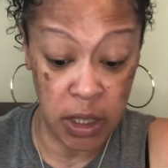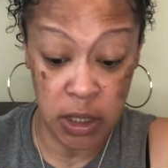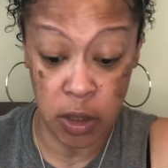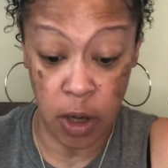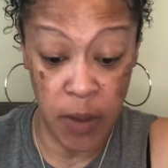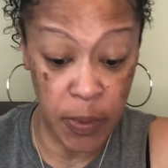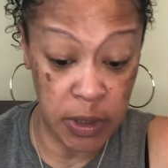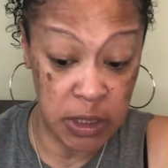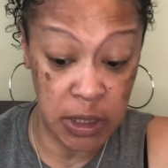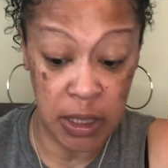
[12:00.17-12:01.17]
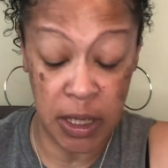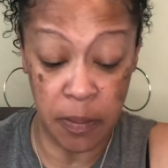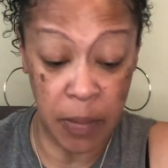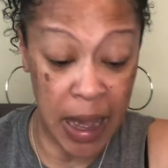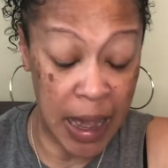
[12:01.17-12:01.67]
and scraping to
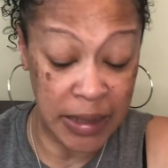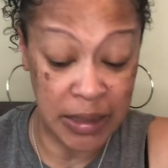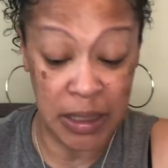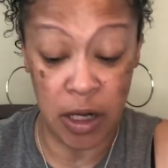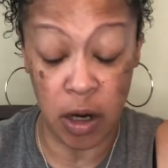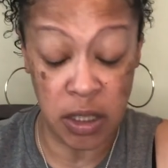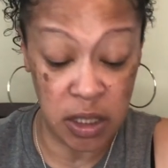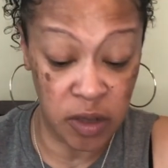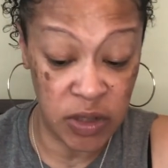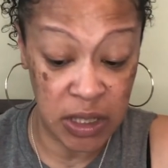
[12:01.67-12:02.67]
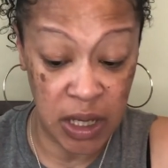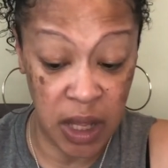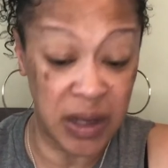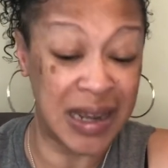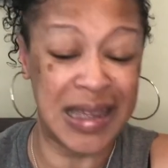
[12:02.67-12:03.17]
get by, to get ourselves
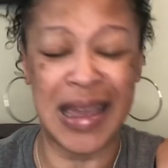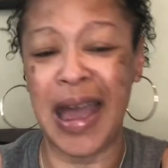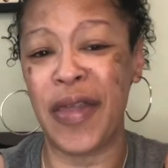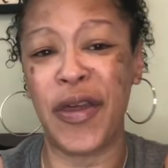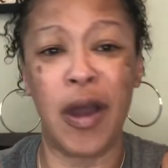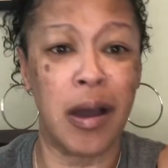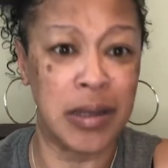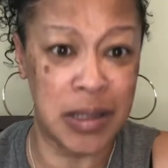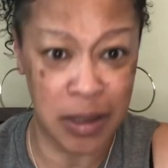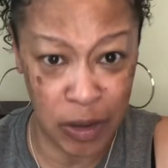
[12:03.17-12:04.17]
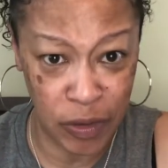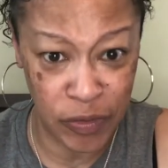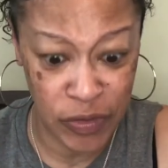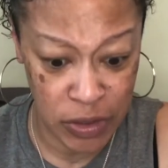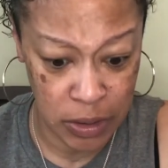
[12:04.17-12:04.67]
together, to gather
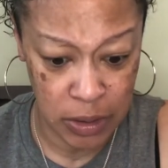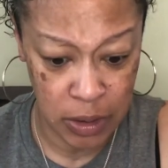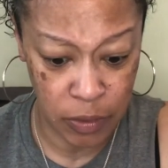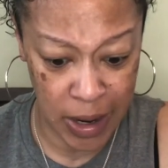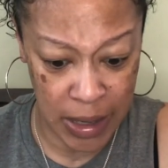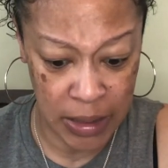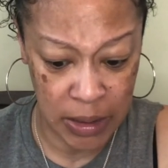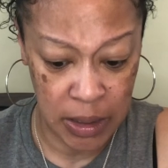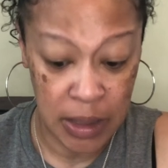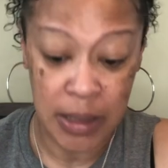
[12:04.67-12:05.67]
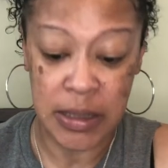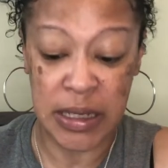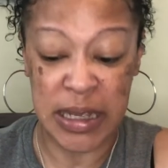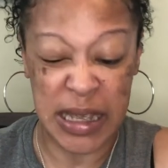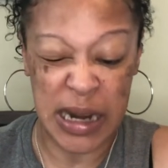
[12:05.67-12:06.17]
ourselves, right? To
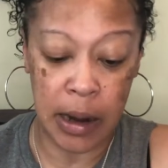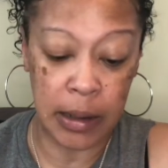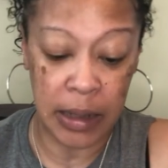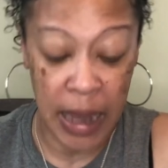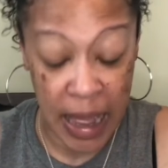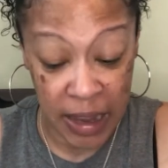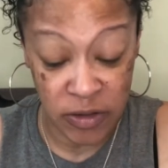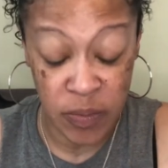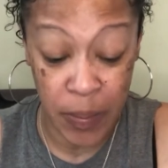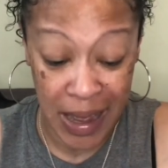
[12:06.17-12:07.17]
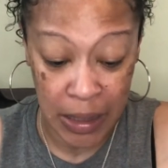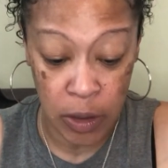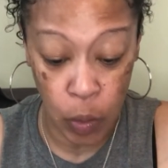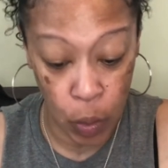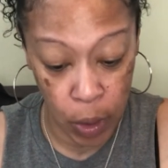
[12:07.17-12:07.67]
get our lives back
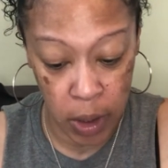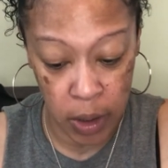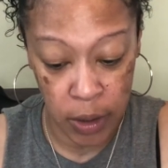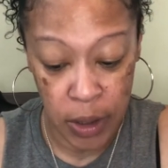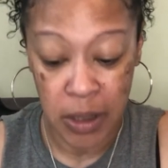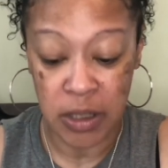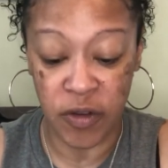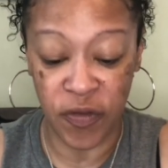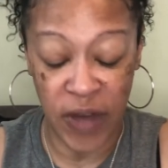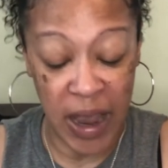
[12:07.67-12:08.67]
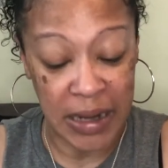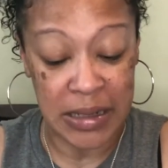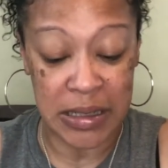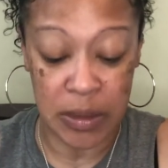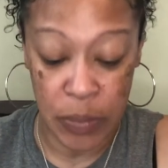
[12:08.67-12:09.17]
in order, to find
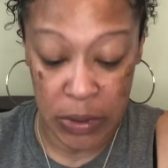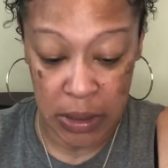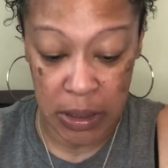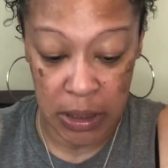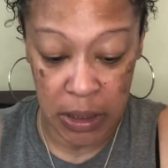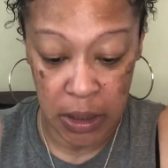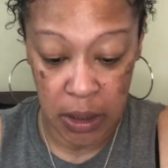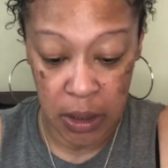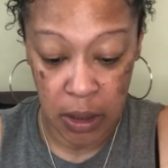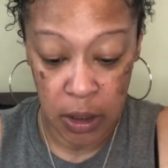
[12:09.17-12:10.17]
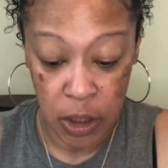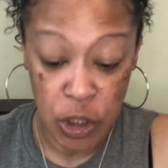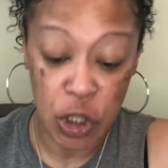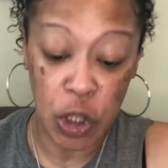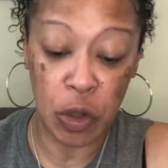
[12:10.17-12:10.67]
stability,
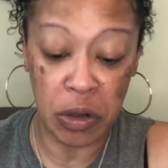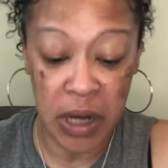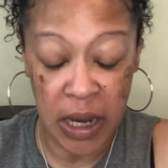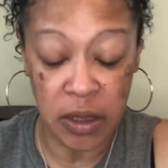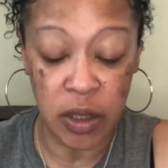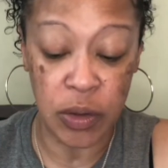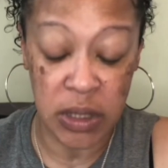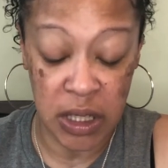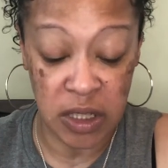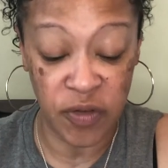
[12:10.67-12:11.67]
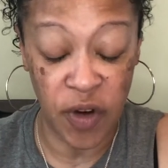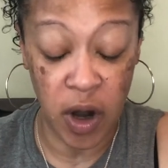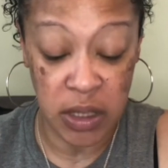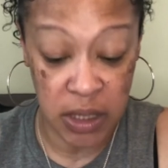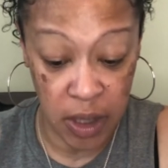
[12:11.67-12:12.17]
to create those things for
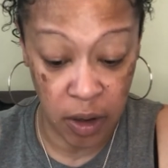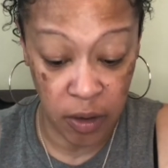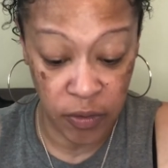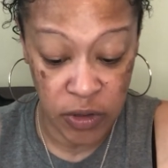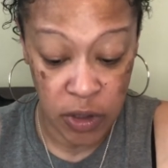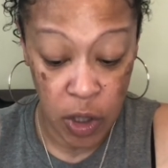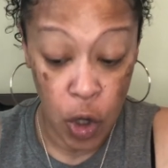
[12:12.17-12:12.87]
ourselves.